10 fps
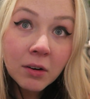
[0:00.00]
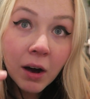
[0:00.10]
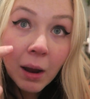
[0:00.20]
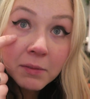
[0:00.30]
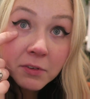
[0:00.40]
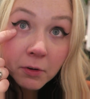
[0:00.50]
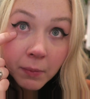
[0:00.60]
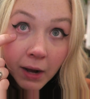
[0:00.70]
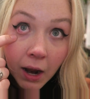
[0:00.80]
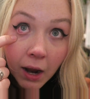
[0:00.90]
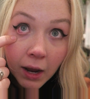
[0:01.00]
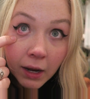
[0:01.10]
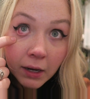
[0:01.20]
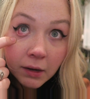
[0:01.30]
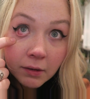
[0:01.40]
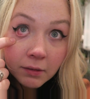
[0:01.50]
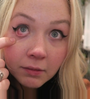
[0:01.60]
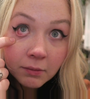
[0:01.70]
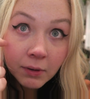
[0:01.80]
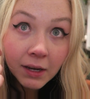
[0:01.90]
grabbed for my eye
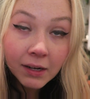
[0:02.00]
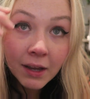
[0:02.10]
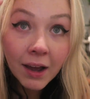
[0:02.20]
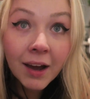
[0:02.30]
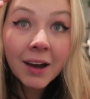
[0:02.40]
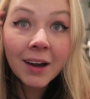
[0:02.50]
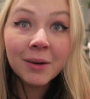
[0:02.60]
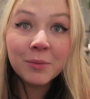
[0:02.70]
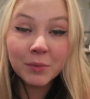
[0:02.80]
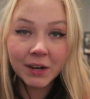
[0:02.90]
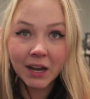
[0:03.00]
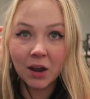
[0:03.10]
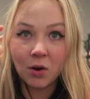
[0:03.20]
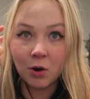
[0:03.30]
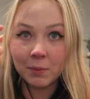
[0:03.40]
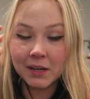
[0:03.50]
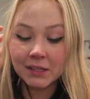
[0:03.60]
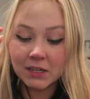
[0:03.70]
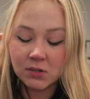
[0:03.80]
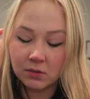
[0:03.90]
when um, when I got home and
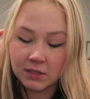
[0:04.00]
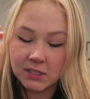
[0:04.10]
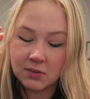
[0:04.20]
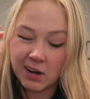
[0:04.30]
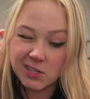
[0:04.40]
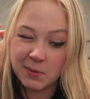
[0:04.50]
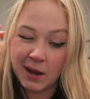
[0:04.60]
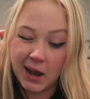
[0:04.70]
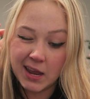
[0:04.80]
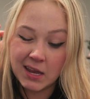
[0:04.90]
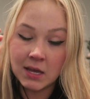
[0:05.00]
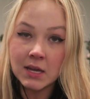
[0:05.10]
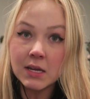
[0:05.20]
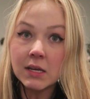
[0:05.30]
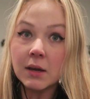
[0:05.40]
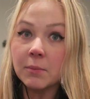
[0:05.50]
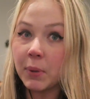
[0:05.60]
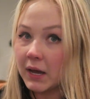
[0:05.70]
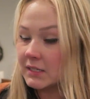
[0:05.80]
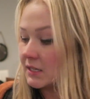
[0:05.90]
like totally scratched my eye.
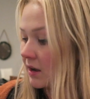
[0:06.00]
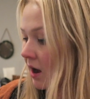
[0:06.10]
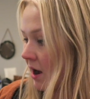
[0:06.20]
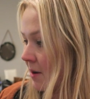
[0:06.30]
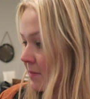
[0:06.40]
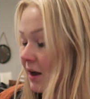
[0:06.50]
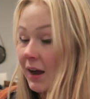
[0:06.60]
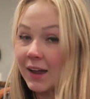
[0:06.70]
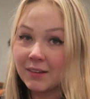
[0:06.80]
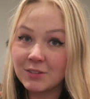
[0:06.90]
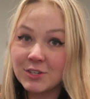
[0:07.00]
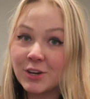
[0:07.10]
But um, I have to